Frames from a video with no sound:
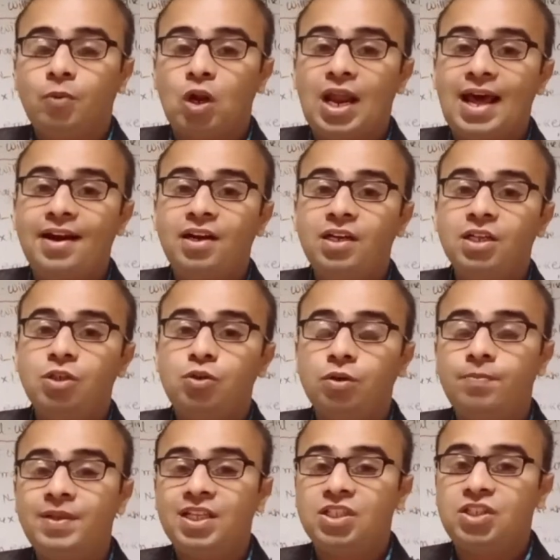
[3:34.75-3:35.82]
polarity
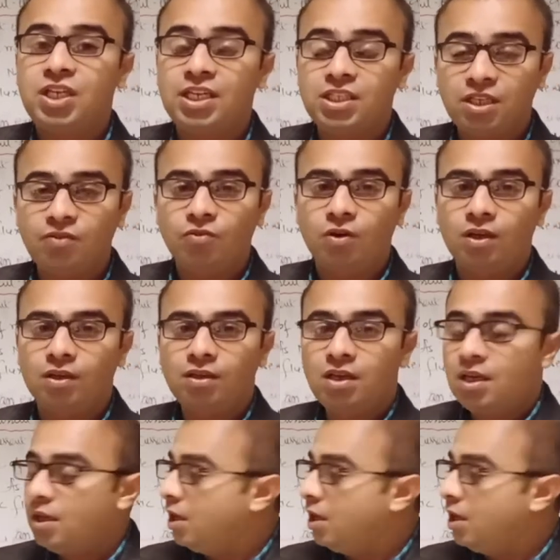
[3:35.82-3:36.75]
should be the changing one.